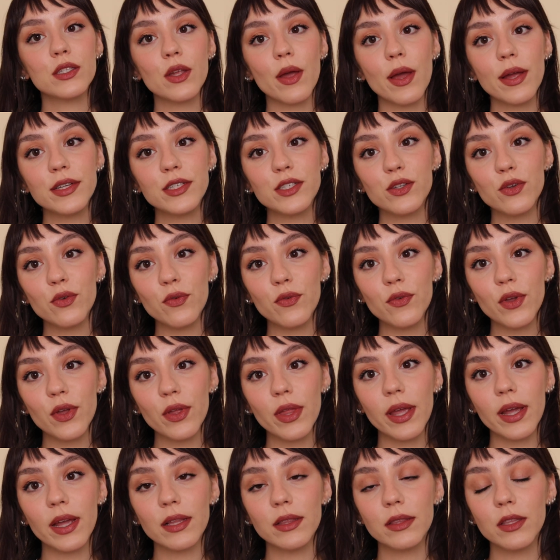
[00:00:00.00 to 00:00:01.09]
So I do feel
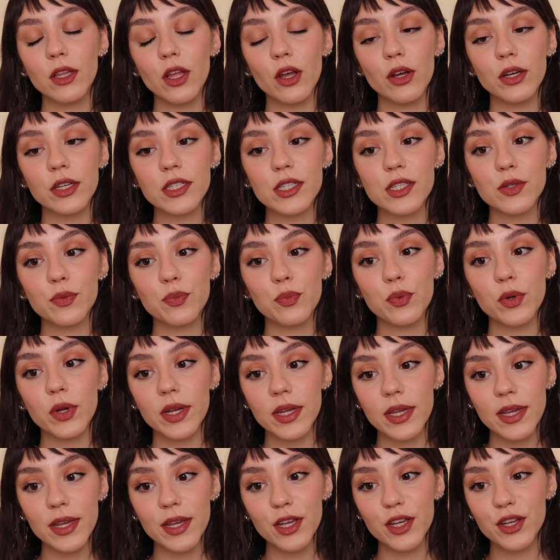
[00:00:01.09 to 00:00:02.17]
like it looks
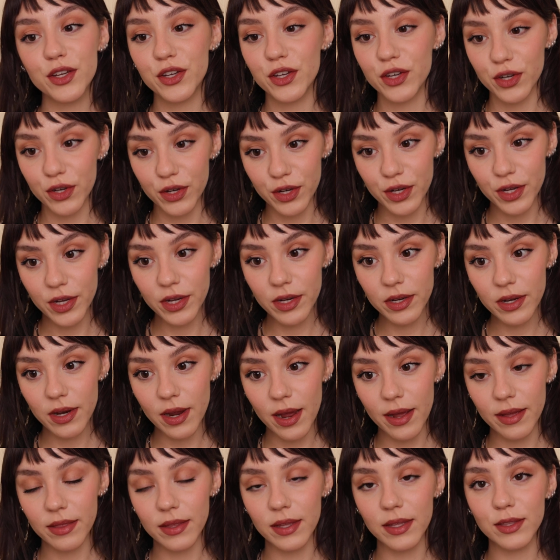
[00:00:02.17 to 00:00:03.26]
pretty good.
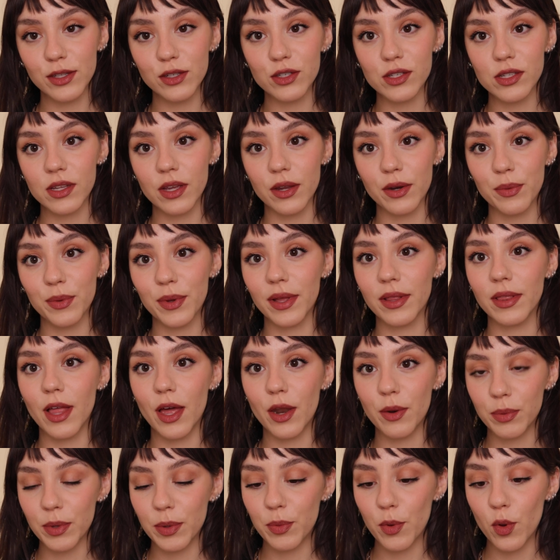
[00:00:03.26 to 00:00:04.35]
I think there's gonna be a
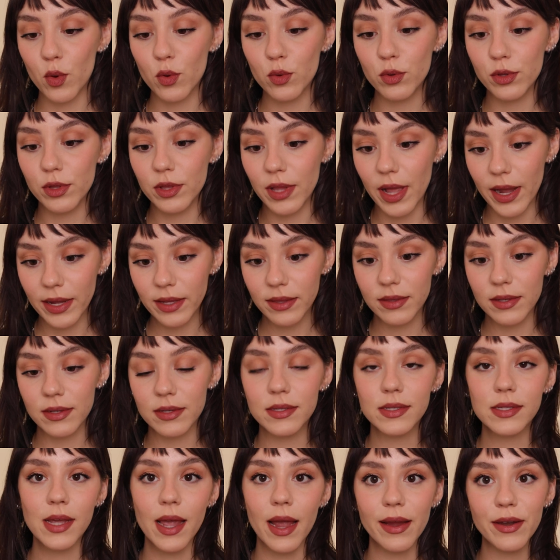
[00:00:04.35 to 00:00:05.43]
lot of people who like
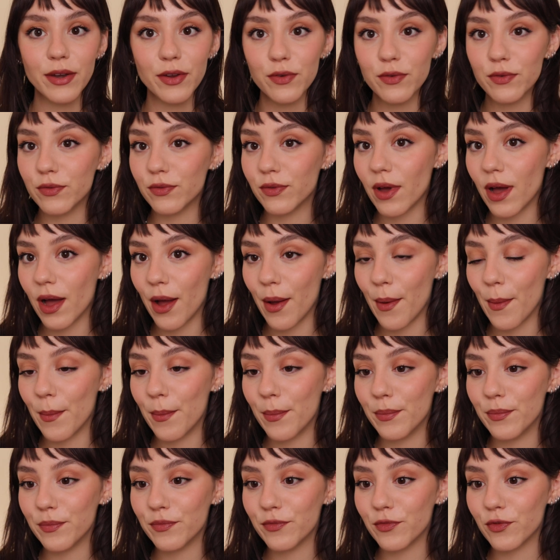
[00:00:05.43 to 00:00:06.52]
this kind of
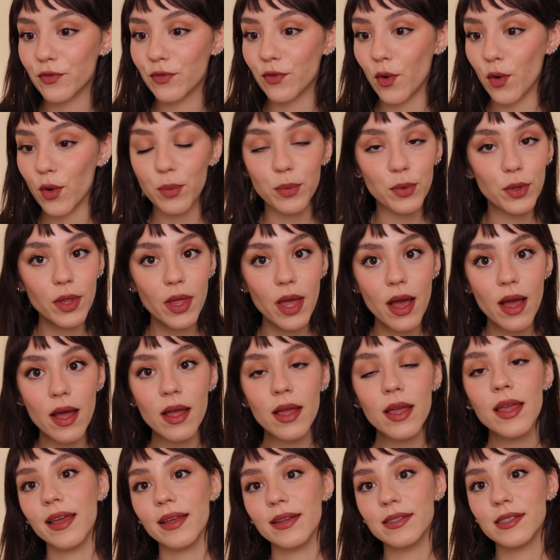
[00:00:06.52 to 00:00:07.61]
formula.
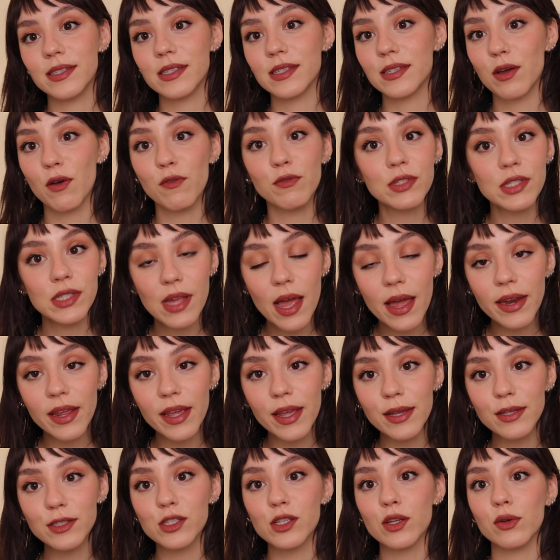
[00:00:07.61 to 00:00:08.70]
It's
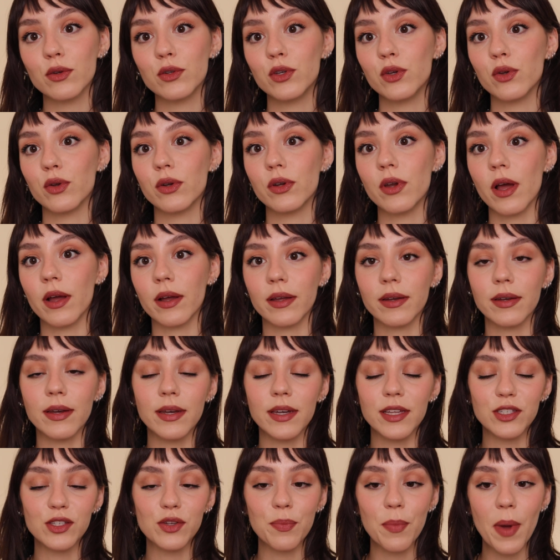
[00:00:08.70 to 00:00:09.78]
self-setting, so you're not gonna
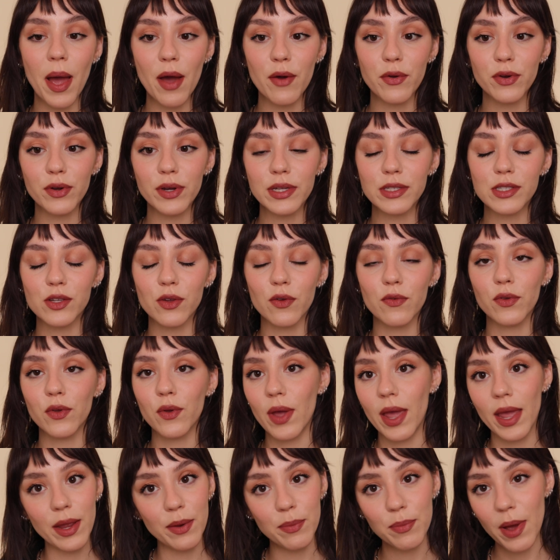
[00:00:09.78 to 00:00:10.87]
need to powder it. So if you
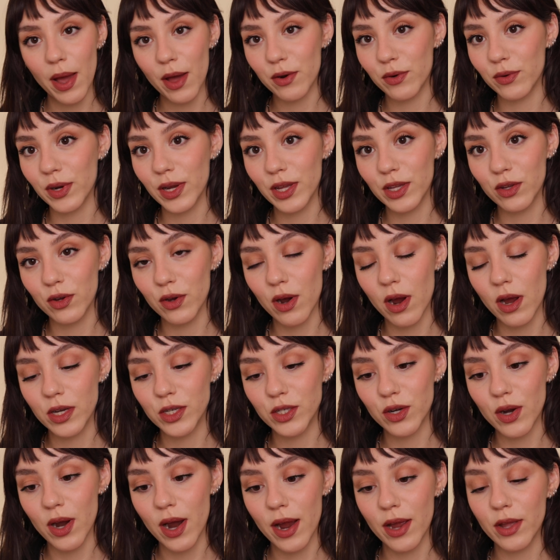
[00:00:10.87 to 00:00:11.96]
hate powdering your
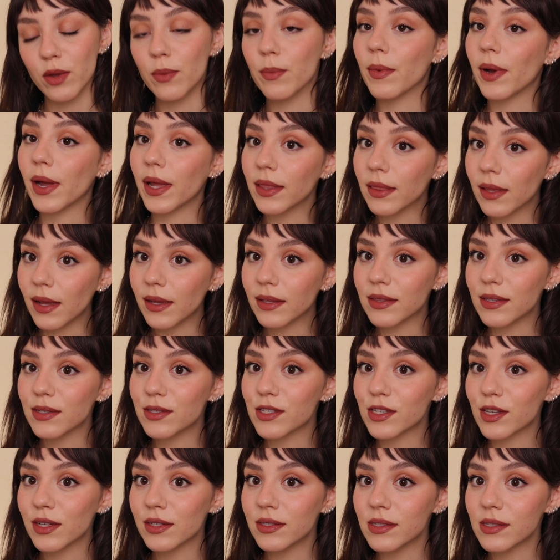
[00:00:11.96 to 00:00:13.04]
under eye, you might like
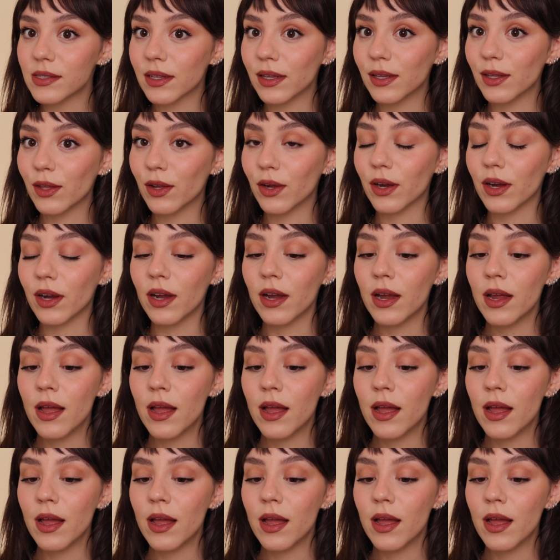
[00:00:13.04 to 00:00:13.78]
this concealer.